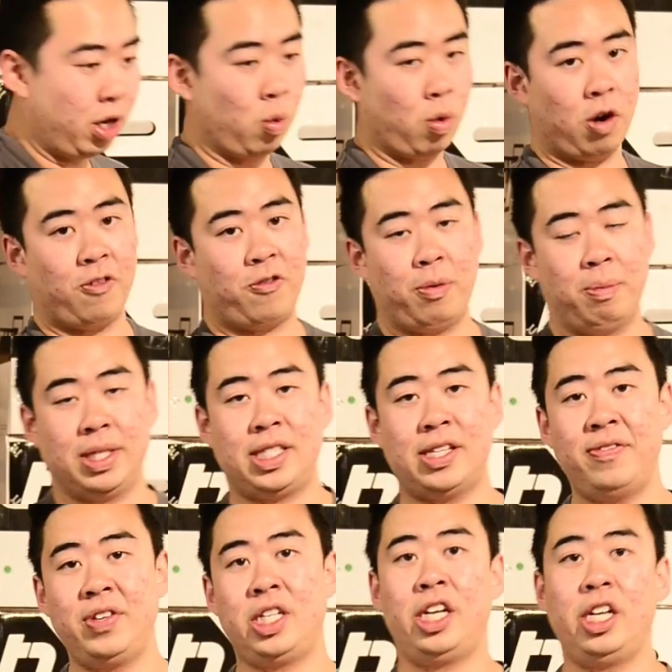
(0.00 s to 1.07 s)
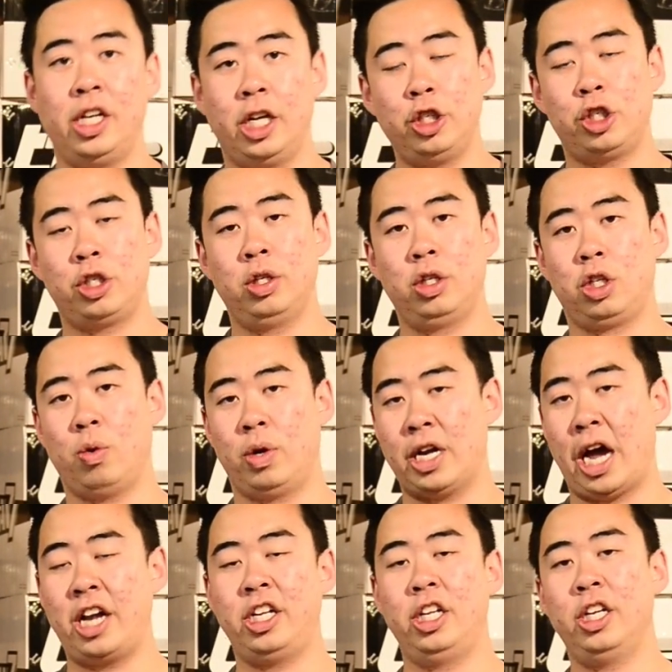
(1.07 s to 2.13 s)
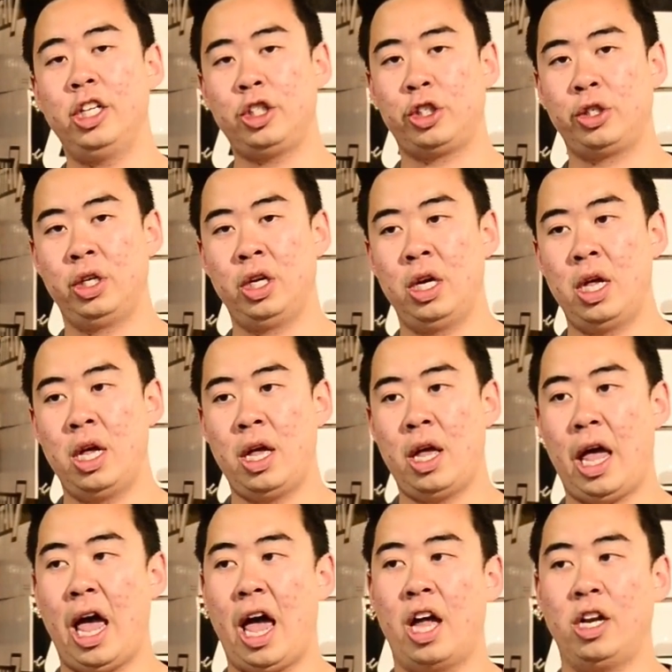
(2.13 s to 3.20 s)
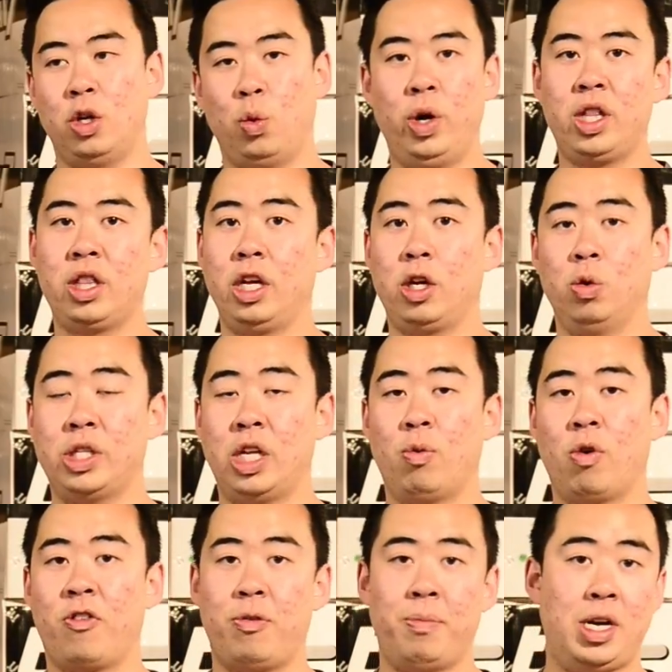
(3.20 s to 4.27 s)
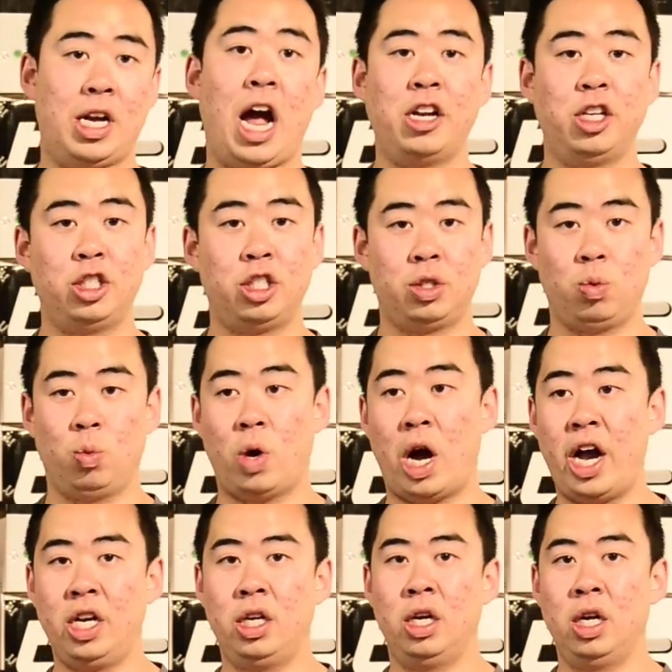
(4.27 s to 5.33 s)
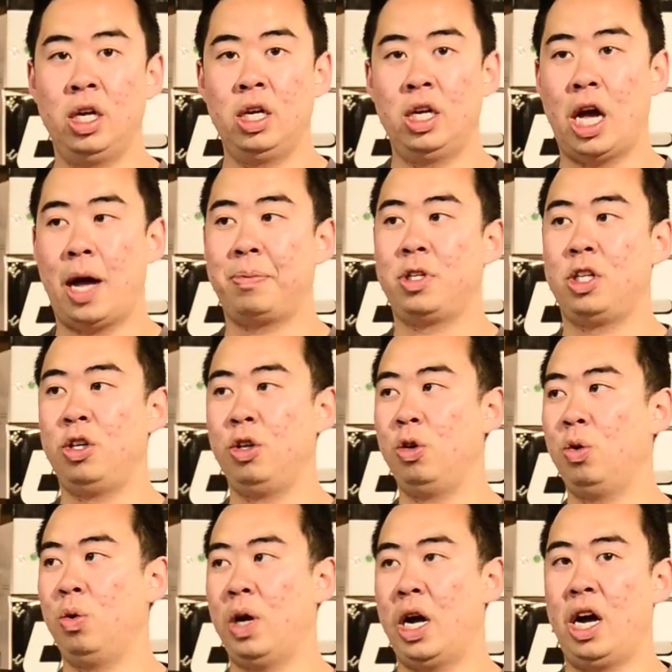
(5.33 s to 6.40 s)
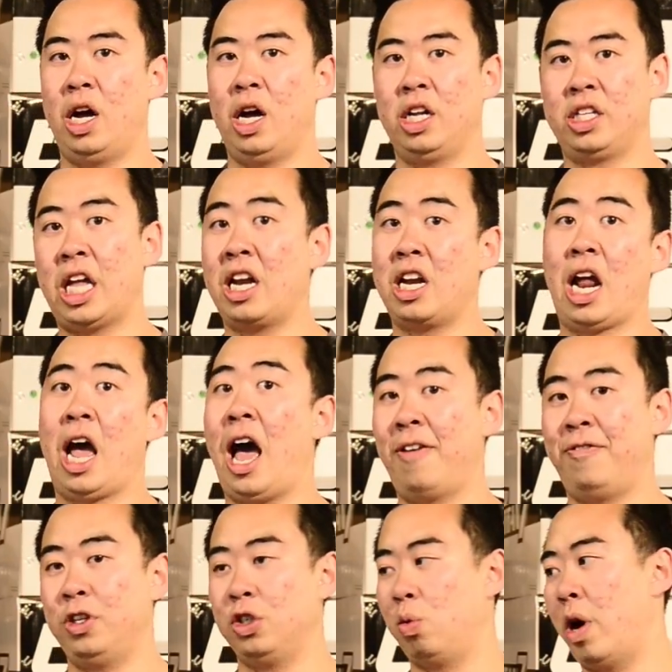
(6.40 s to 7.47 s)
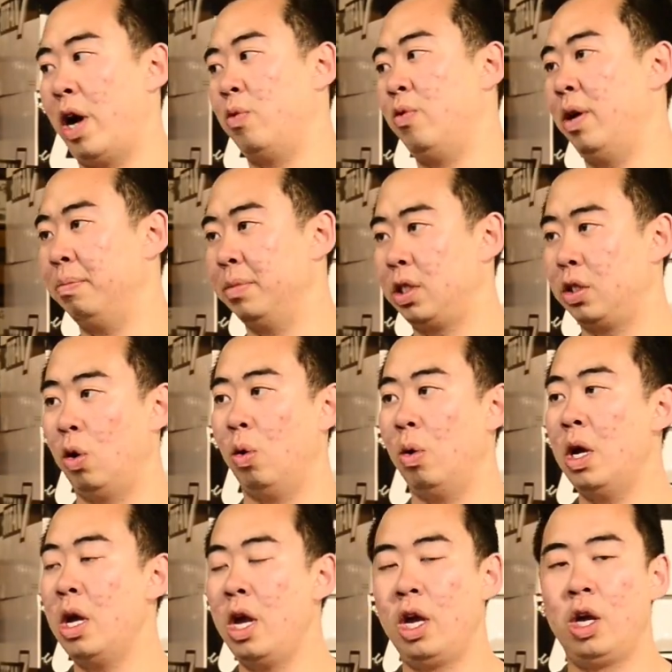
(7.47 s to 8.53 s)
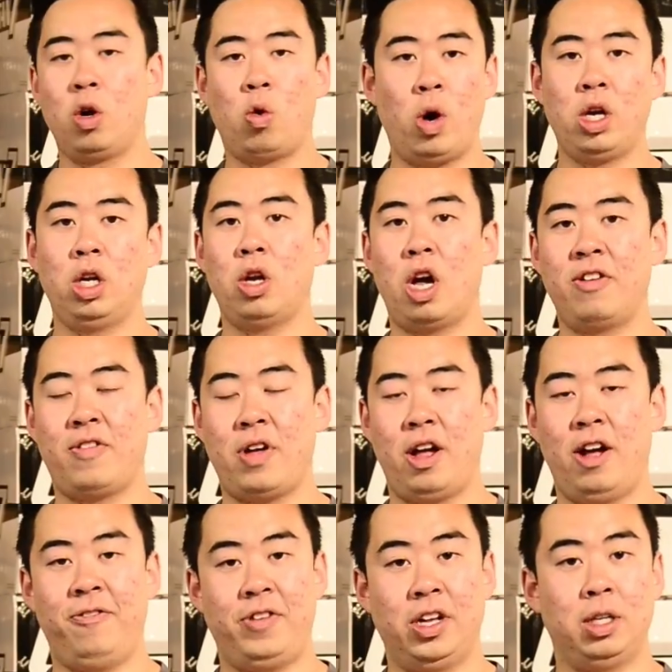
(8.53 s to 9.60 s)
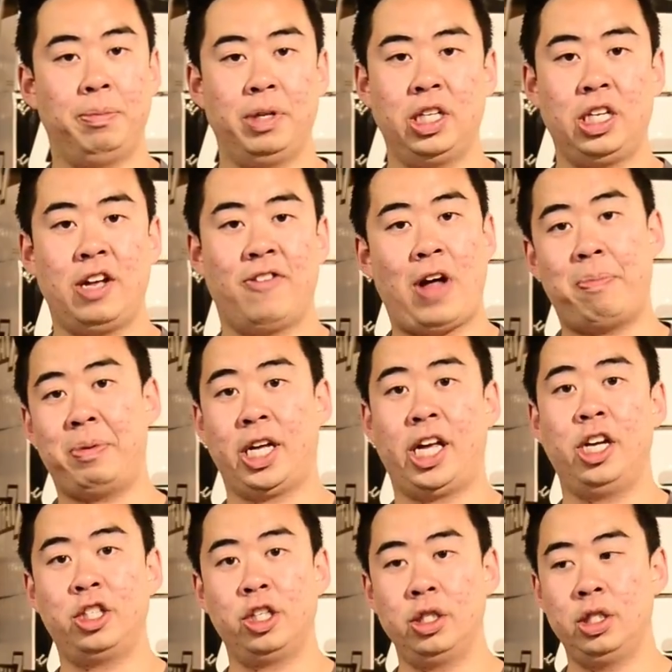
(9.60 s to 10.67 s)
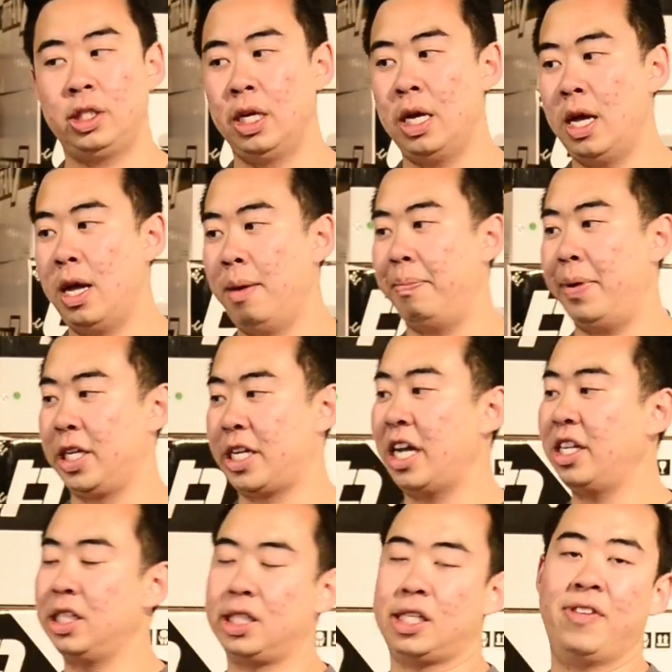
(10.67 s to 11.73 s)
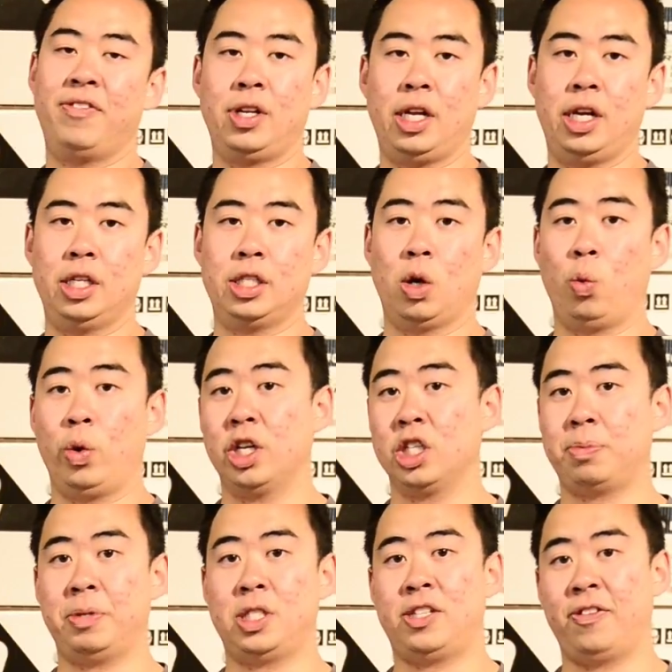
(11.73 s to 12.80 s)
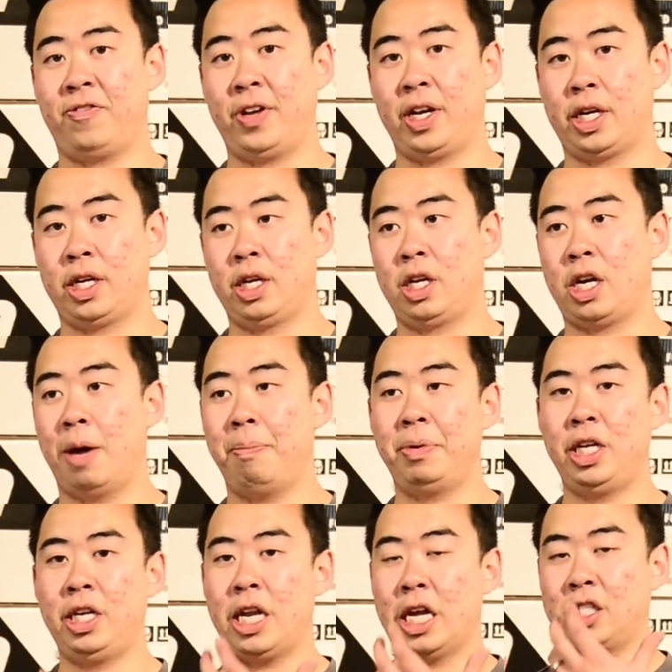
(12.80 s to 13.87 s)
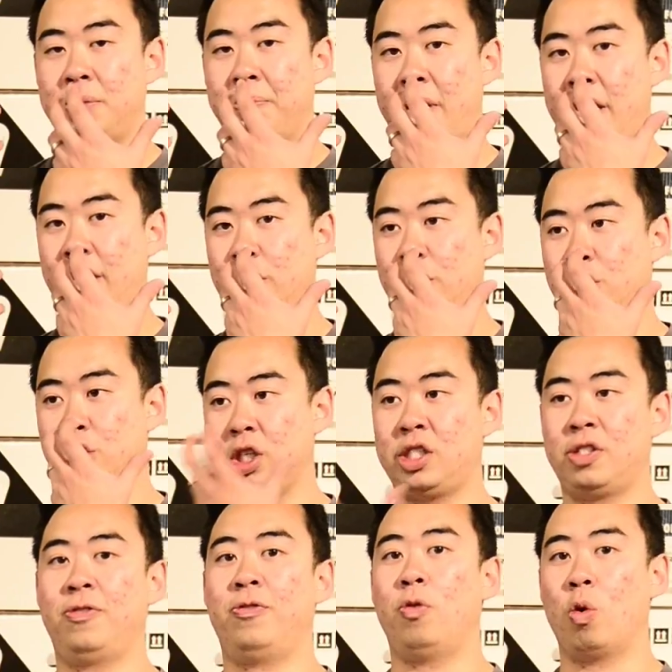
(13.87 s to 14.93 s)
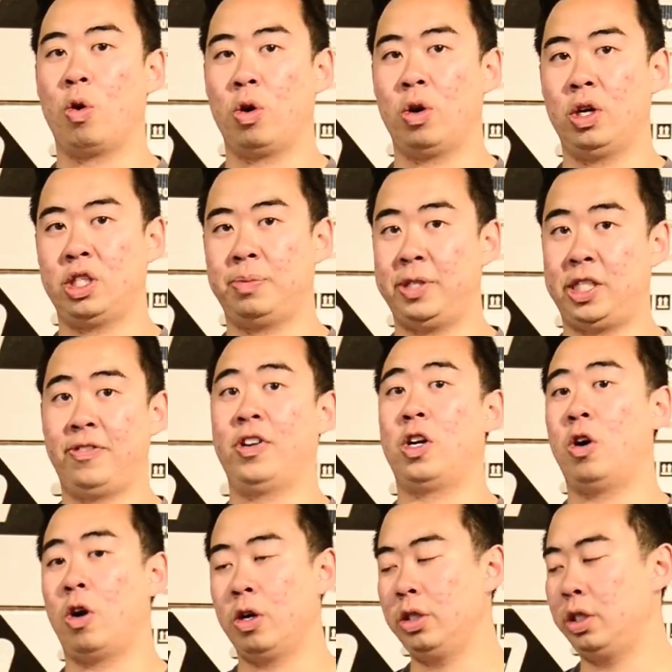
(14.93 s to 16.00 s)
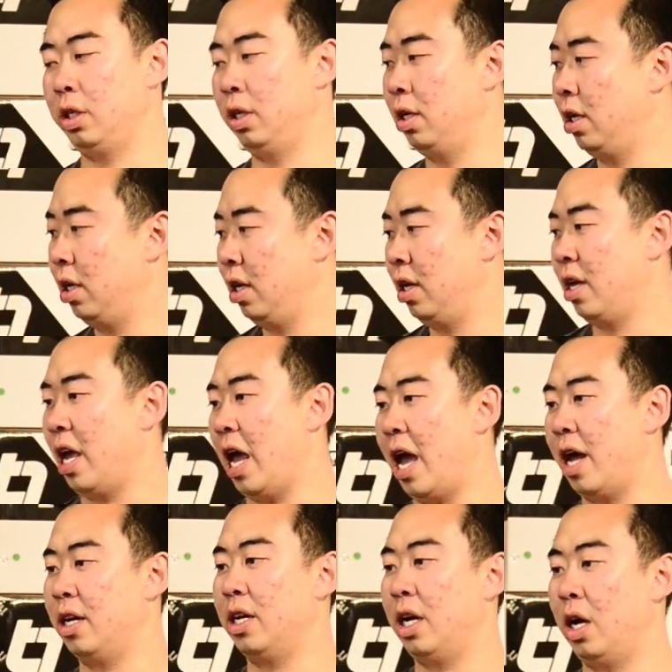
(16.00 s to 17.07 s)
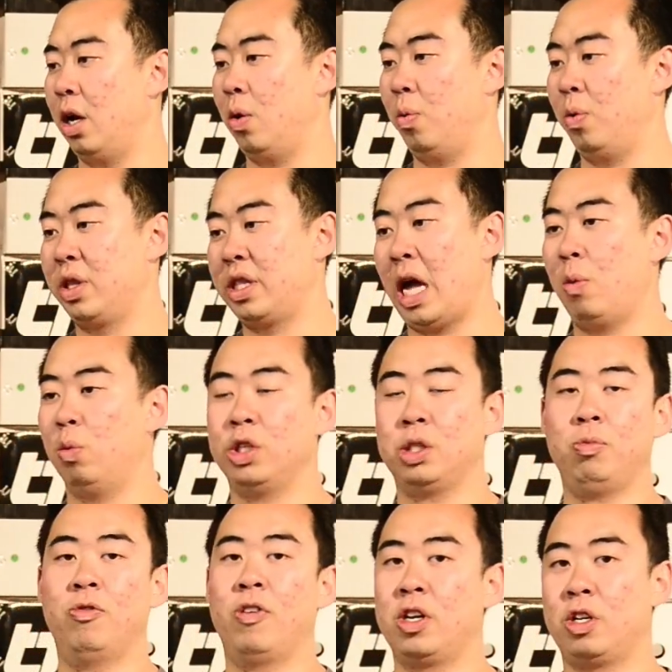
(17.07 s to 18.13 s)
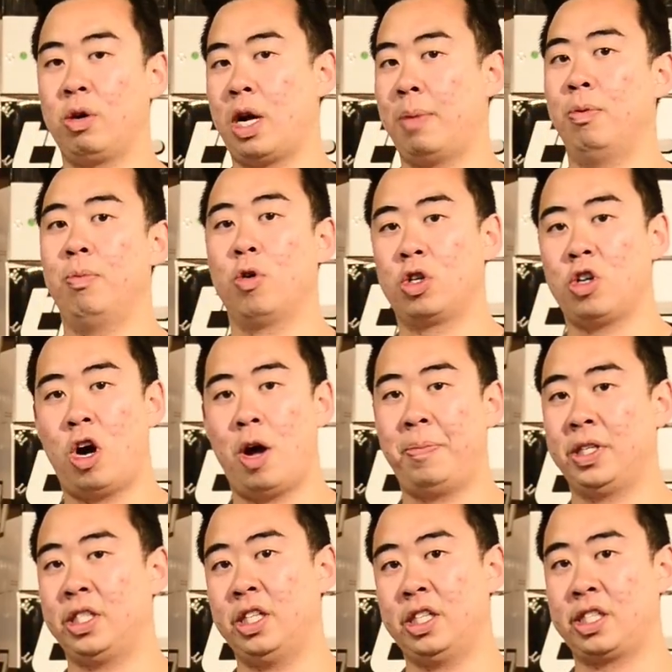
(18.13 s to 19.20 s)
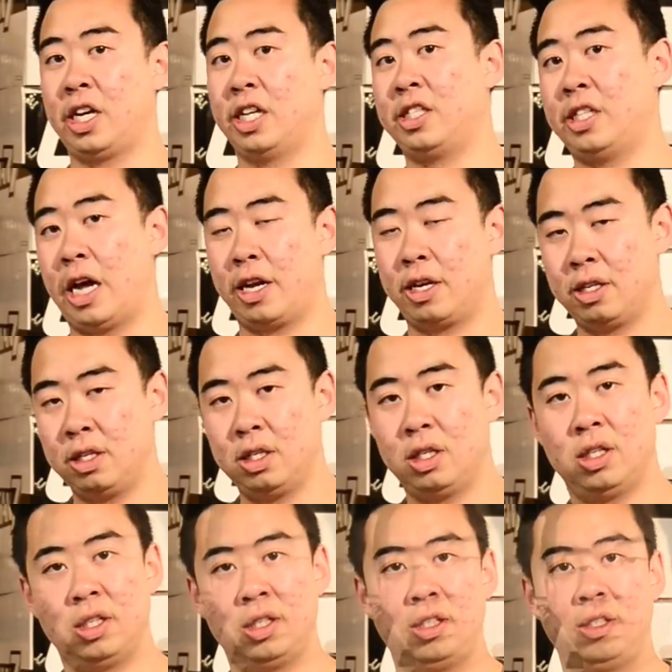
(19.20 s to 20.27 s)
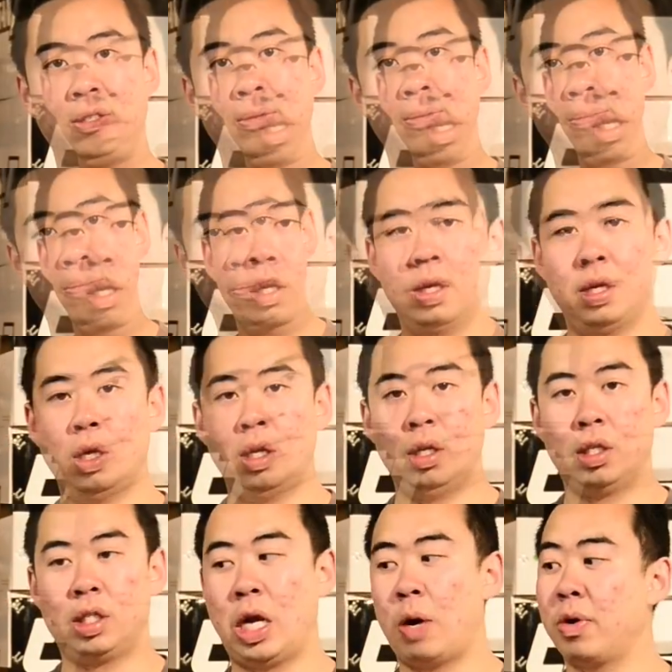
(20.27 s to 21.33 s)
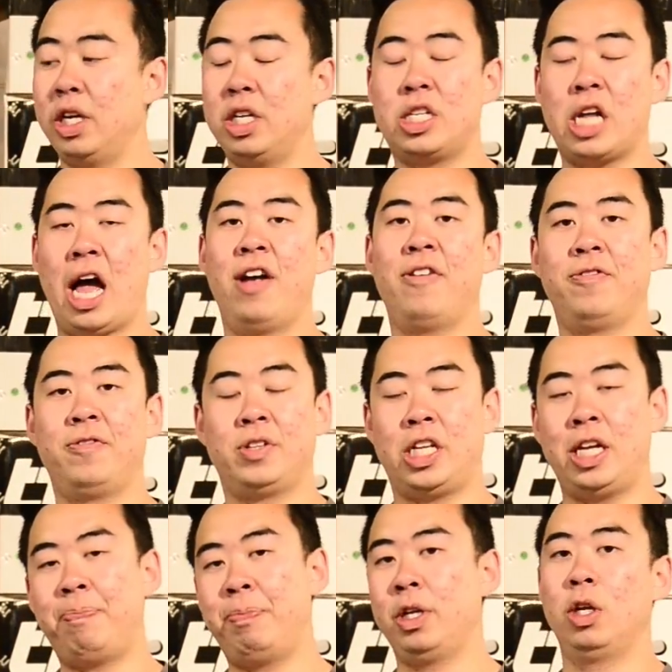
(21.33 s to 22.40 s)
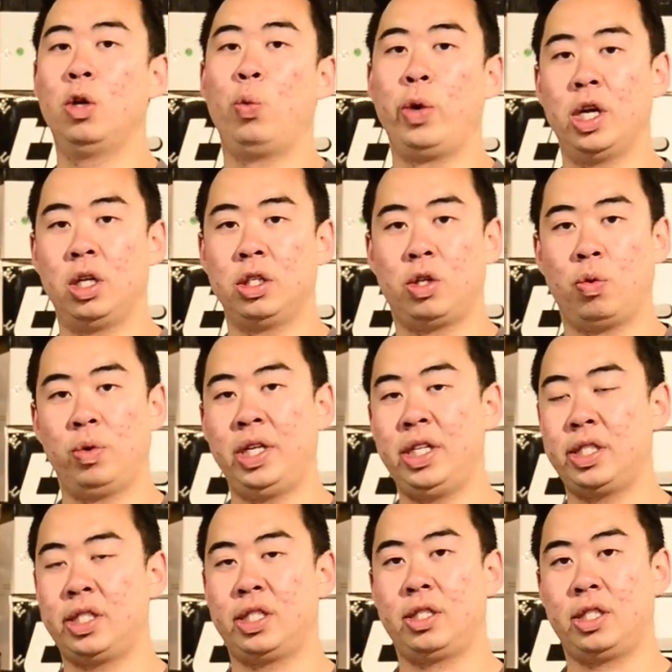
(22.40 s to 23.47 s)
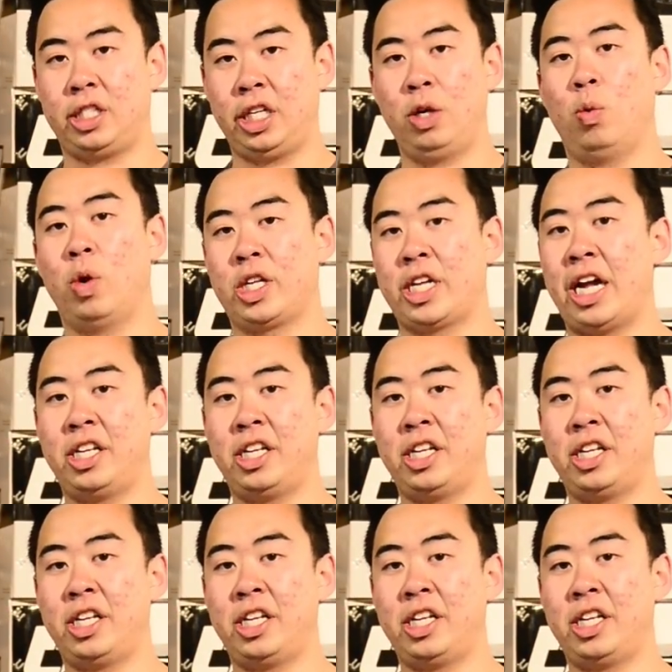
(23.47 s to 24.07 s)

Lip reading: anywhere from a 17-inch to a 19-inch. And the width, it goes anywhere from a 9-inch wide up to 10.5-inch wide rim. So quite a lot of availability of applications, but TITAN7 is a wheel-specific company that's made just for specific cars. And with that, we'll just move on to a couple more topics to discuss that. So now we're gonna dive deep into the wheel to really see what